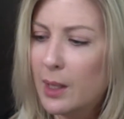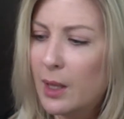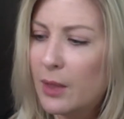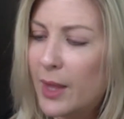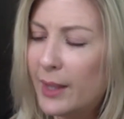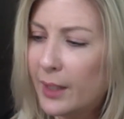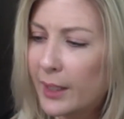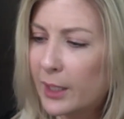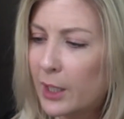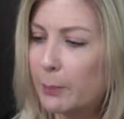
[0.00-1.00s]
Then I
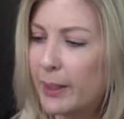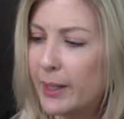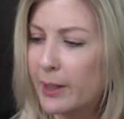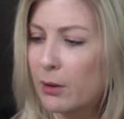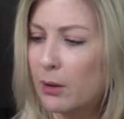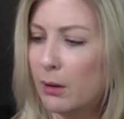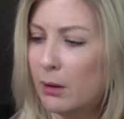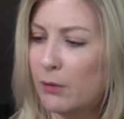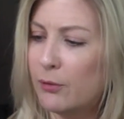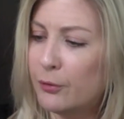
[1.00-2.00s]
got a pair
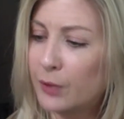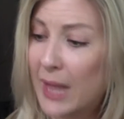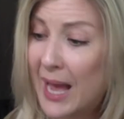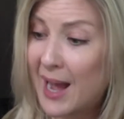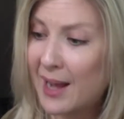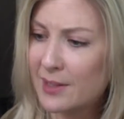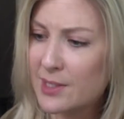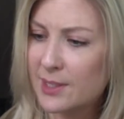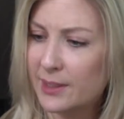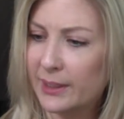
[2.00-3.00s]
of
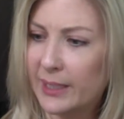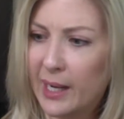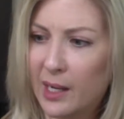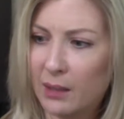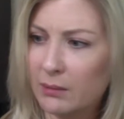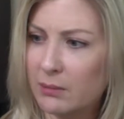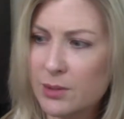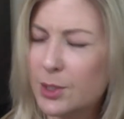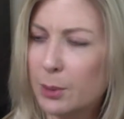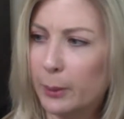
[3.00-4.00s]
flats, and again,
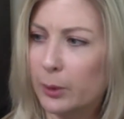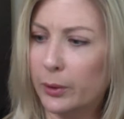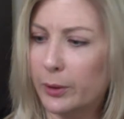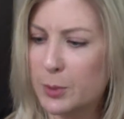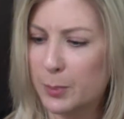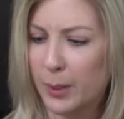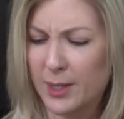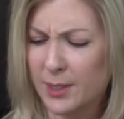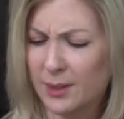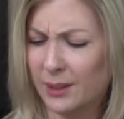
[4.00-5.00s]
super clearance
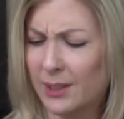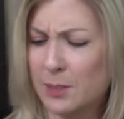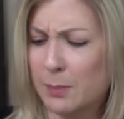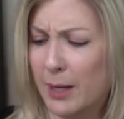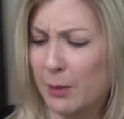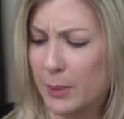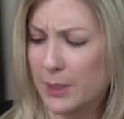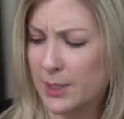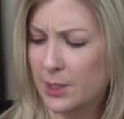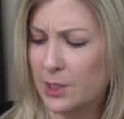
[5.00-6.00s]
price. I think these may have been
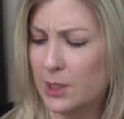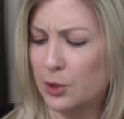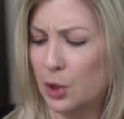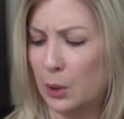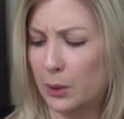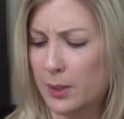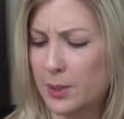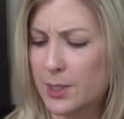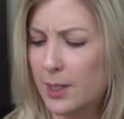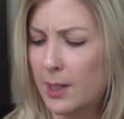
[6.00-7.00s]

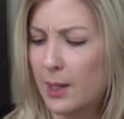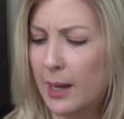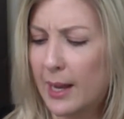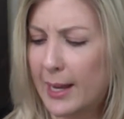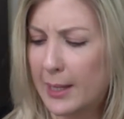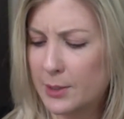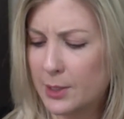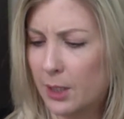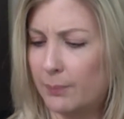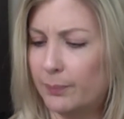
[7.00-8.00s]
$16.
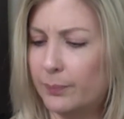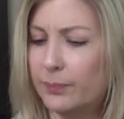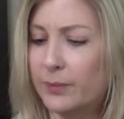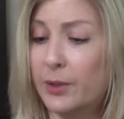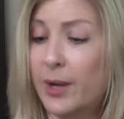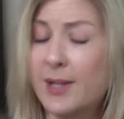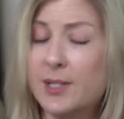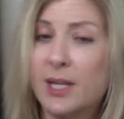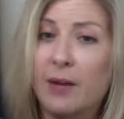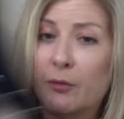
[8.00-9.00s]
And they're
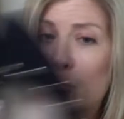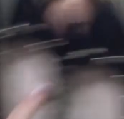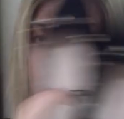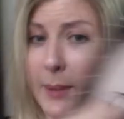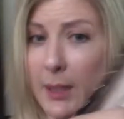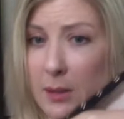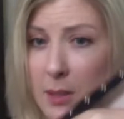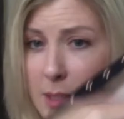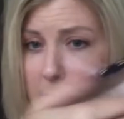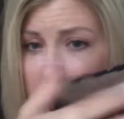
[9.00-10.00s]
nice. They have
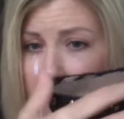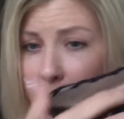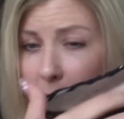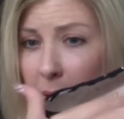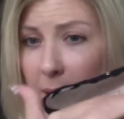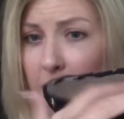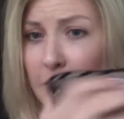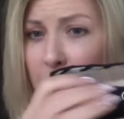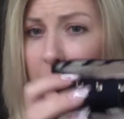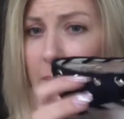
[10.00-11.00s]
grommets and a kind
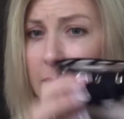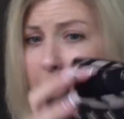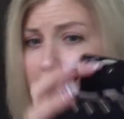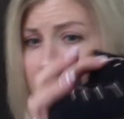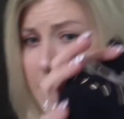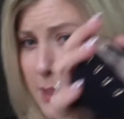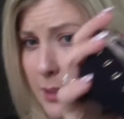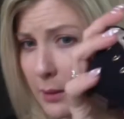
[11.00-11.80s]
of a lace